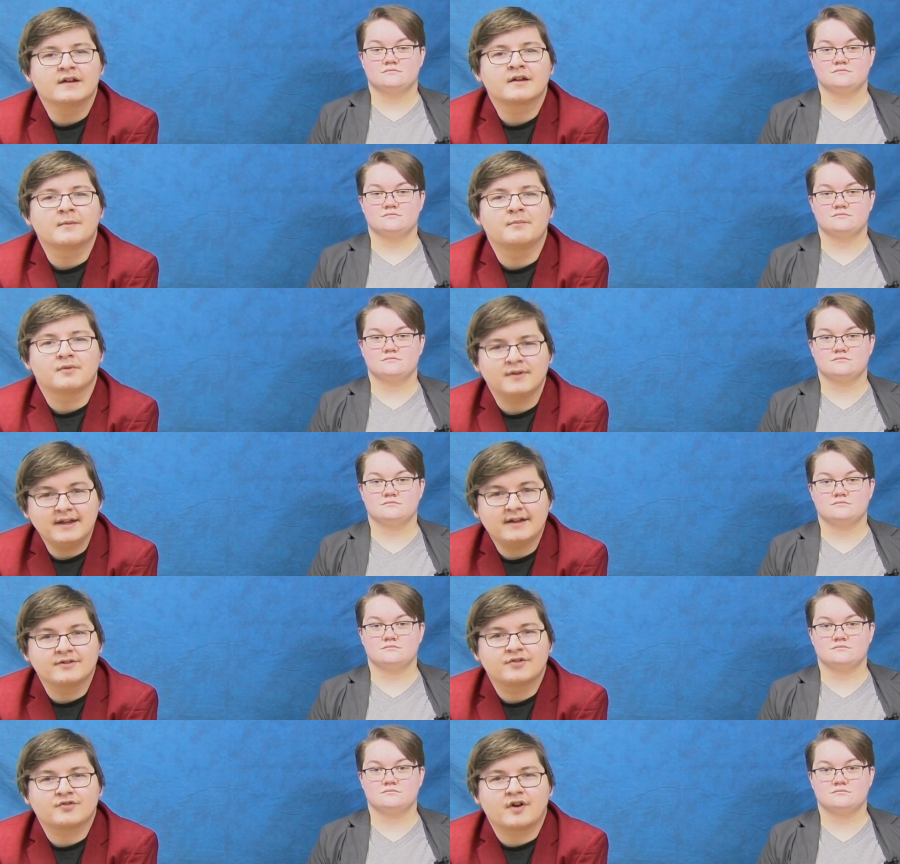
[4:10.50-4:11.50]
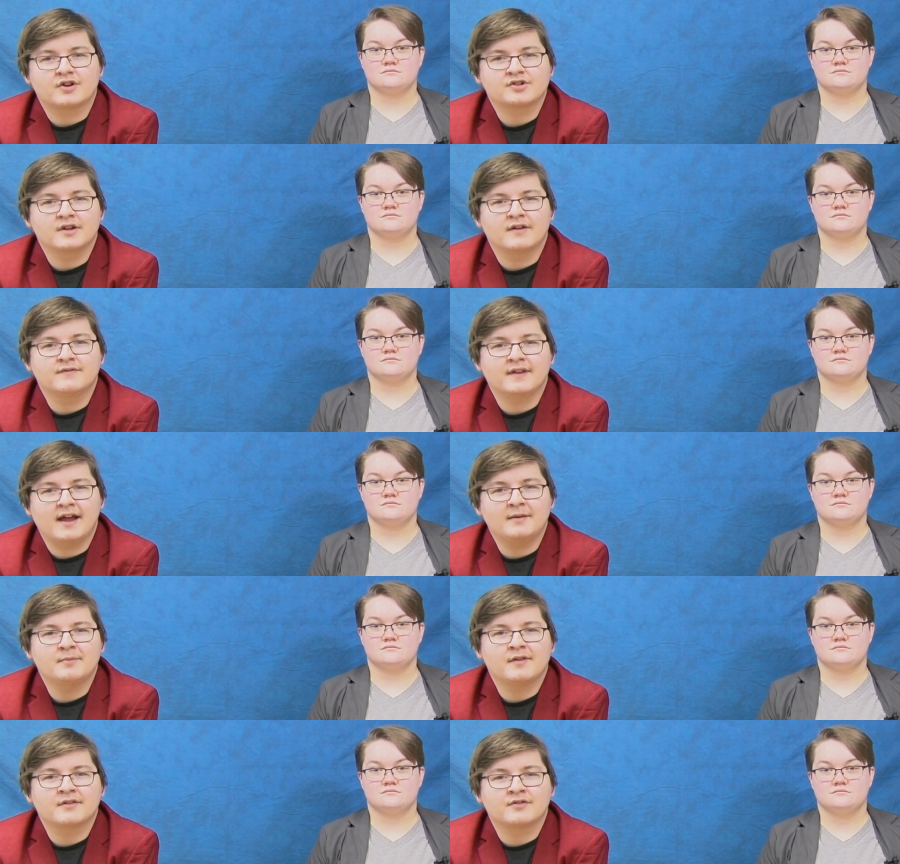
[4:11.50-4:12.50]
Speaker 1: Complete construction of 10
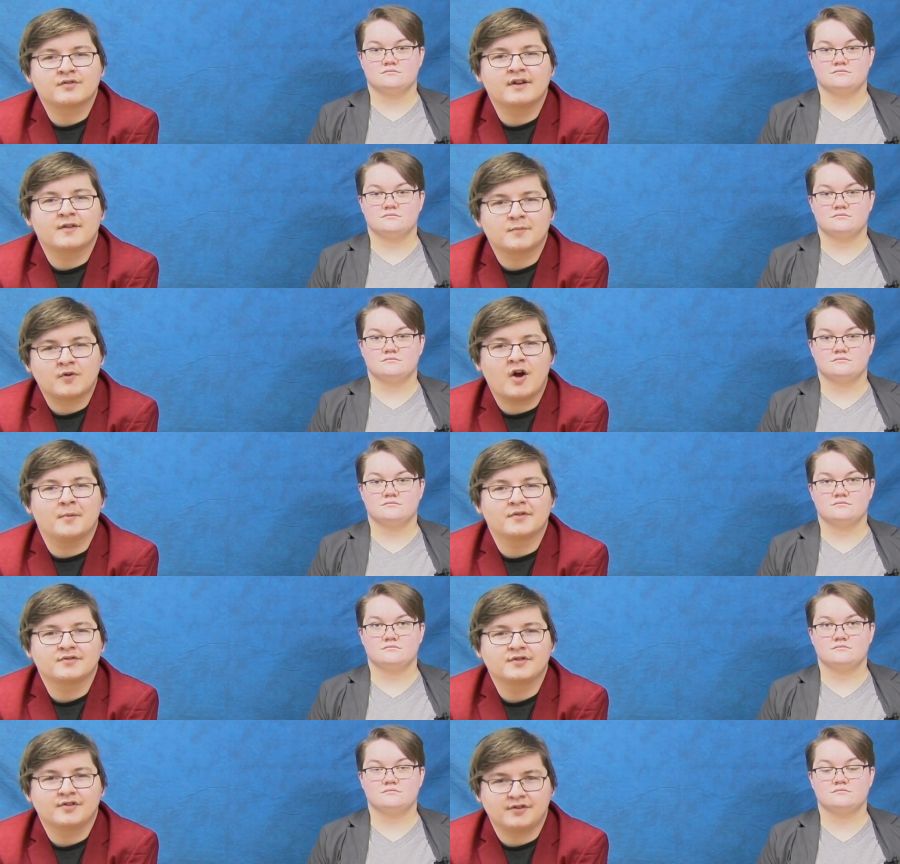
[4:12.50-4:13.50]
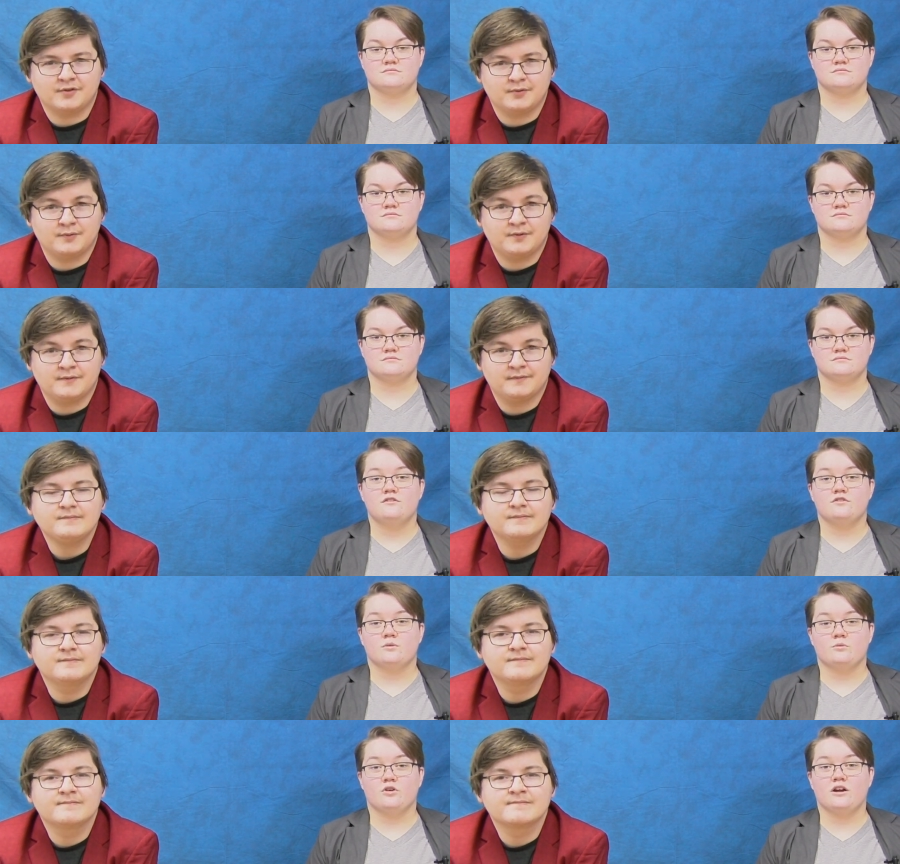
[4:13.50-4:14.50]
Pleasant Street is promised soon.
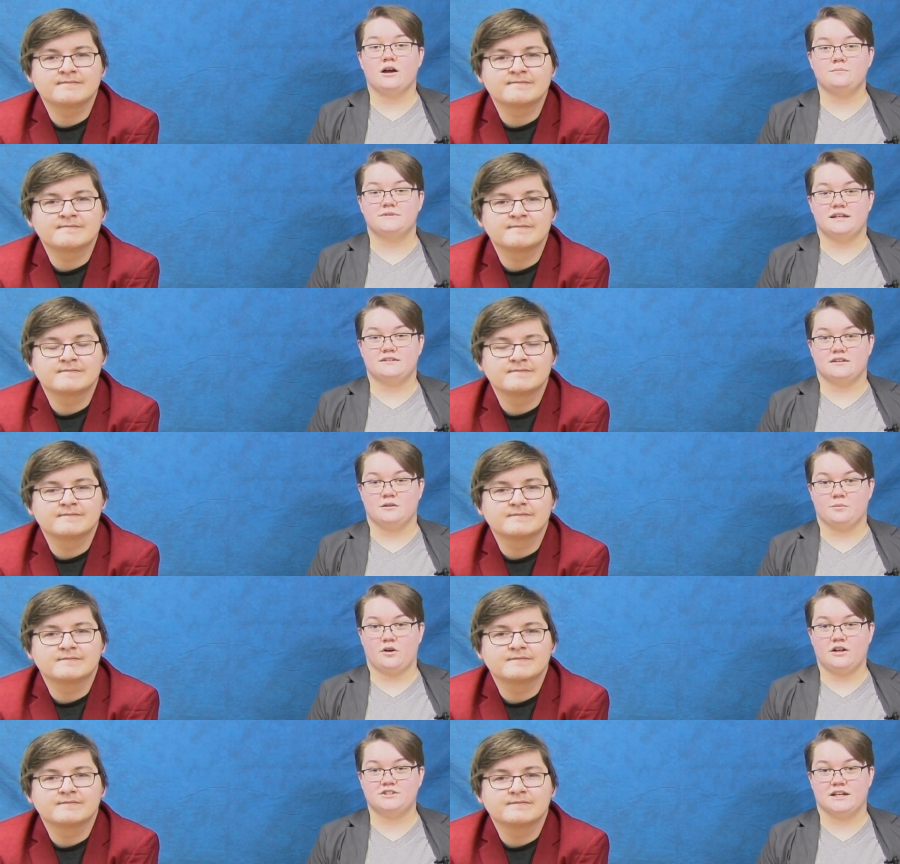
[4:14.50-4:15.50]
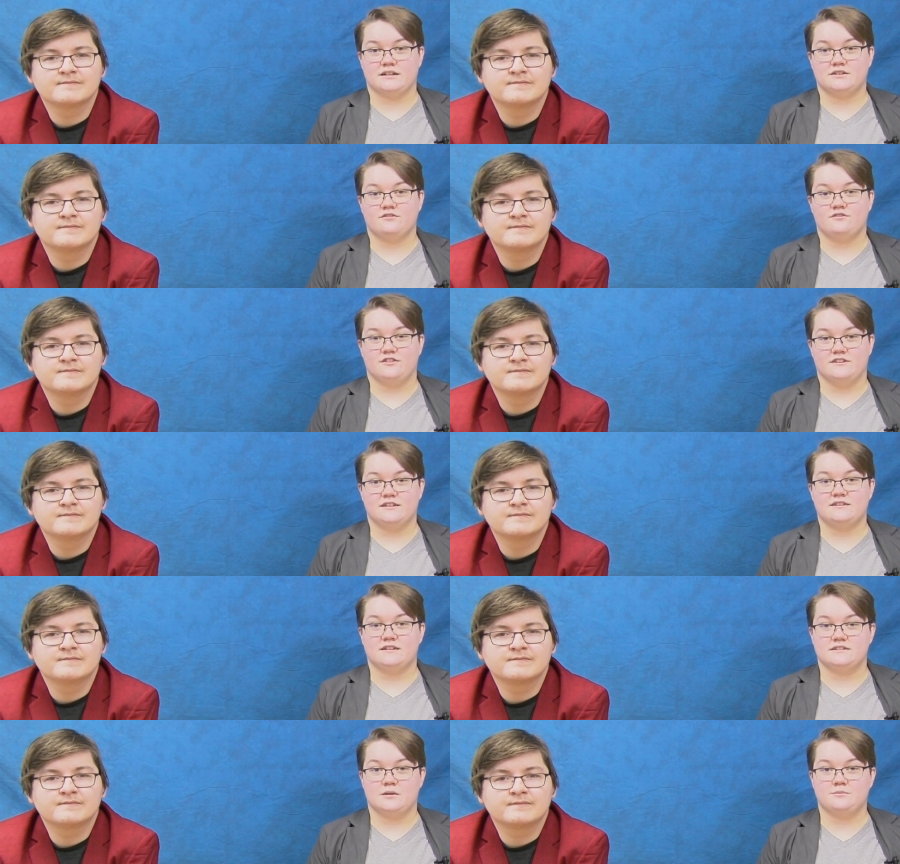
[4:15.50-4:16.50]
Speaker 2: For more updates on the project, visit
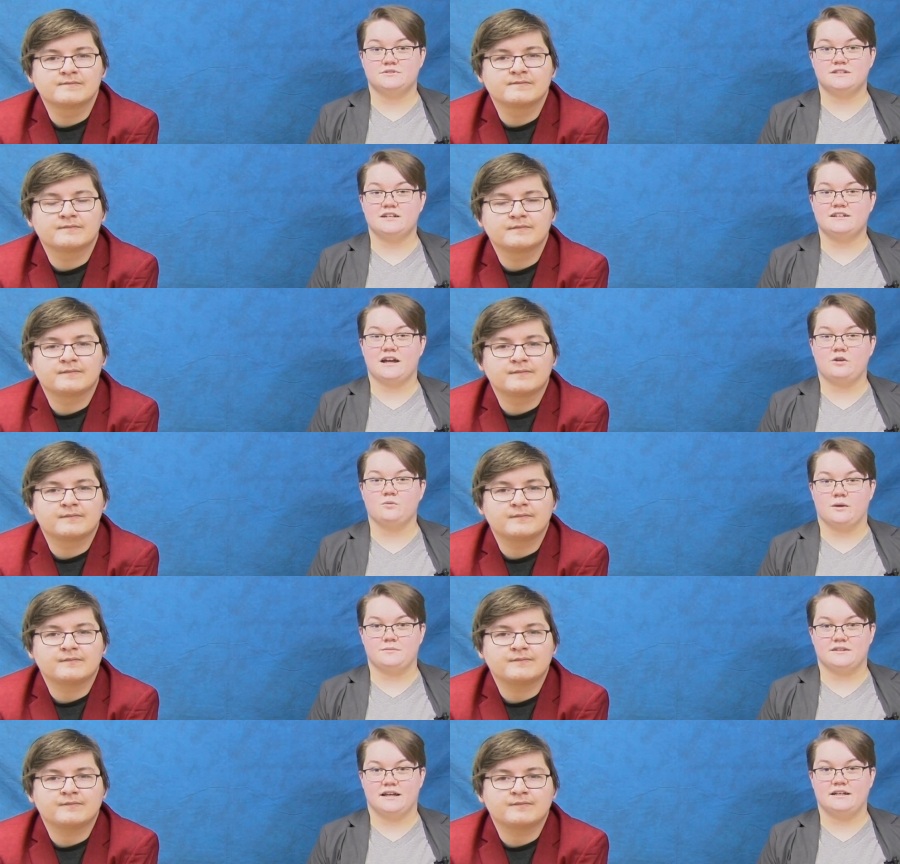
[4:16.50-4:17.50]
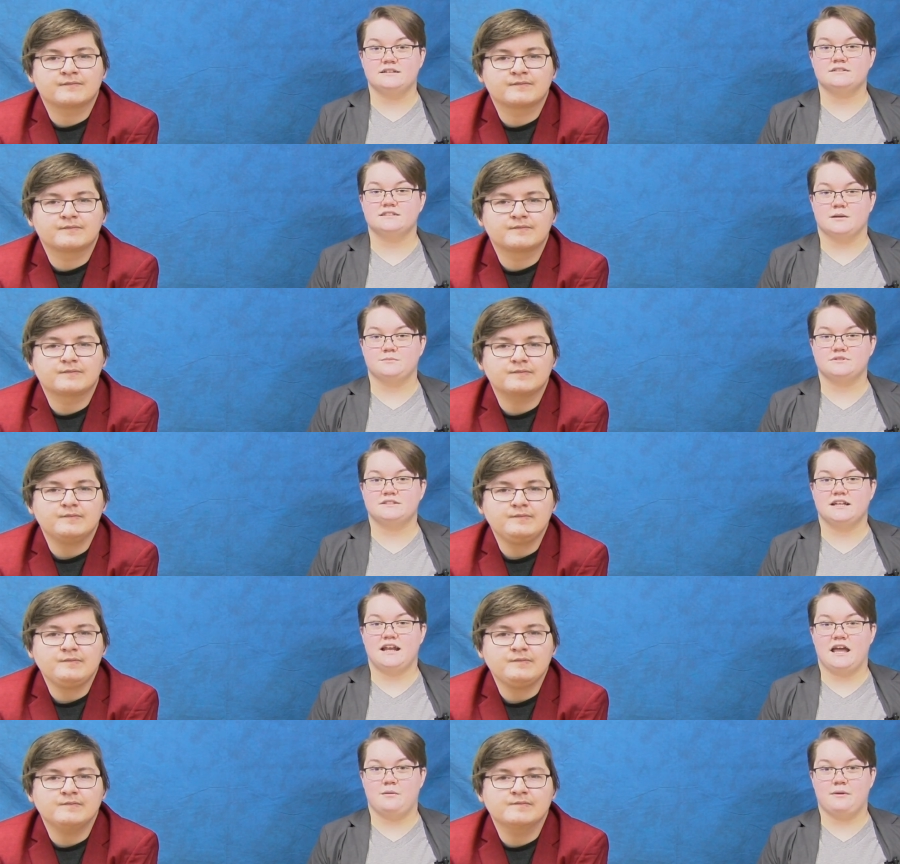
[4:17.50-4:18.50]
the Templeton Town website,
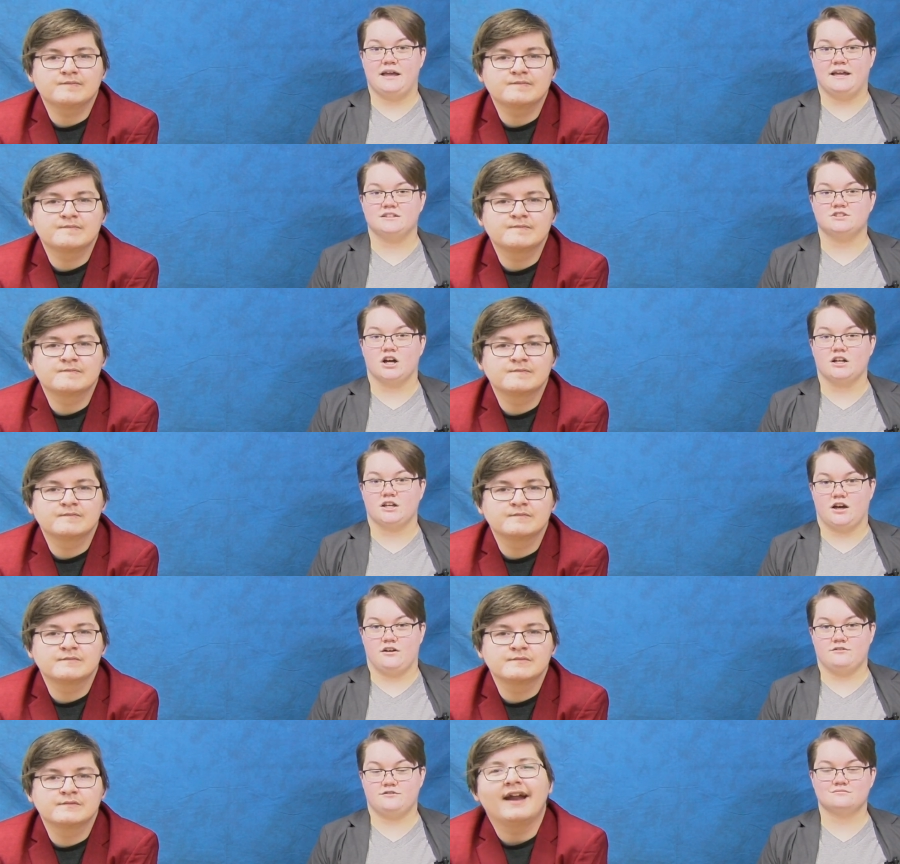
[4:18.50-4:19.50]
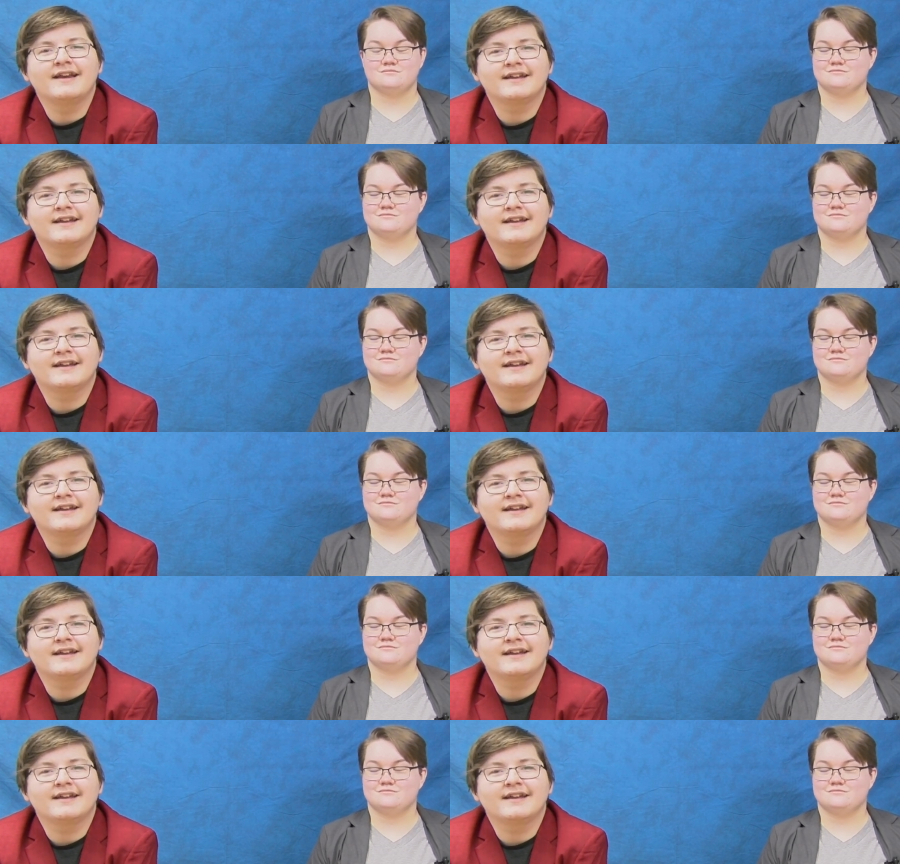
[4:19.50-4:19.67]
templetonma.gov. In